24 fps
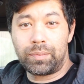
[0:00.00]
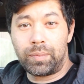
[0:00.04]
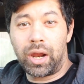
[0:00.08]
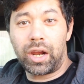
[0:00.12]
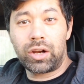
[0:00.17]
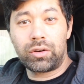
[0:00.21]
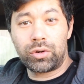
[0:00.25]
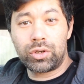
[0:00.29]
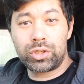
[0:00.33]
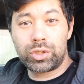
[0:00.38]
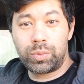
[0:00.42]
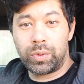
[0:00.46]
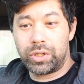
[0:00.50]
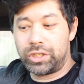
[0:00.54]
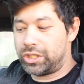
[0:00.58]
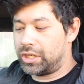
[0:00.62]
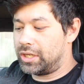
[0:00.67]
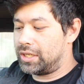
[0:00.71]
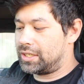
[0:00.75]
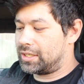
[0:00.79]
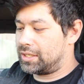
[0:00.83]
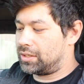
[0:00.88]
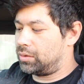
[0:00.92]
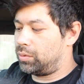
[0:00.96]
micro
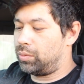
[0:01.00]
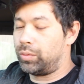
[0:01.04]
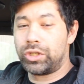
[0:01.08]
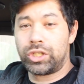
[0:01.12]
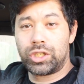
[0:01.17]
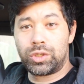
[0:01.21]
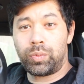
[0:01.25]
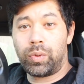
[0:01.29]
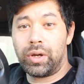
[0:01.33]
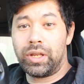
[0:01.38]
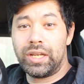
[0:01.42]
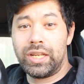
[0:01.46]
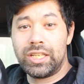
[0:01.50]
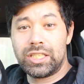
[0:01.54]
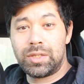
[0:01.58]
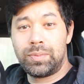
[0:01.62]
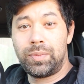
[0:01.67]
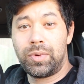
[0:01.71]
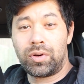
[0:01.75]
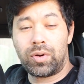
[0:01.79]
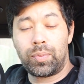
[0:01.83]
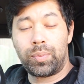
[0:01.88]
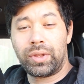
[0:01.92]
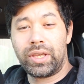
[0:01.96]
switches, which is what needs to
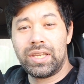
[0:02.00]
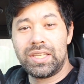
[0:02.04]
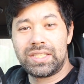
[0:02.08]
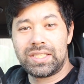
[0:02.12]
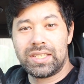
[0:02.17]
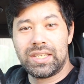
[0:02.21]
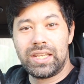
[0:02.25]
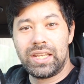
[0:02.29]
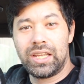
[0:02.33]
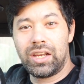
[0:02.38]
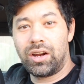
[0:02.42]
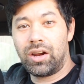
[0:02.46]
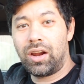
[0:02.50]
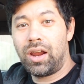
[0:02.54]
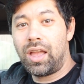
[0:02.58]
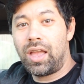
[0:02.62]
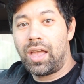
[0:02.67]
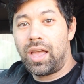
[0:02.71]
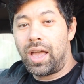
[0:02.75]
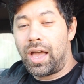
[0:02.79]
be replaced in here,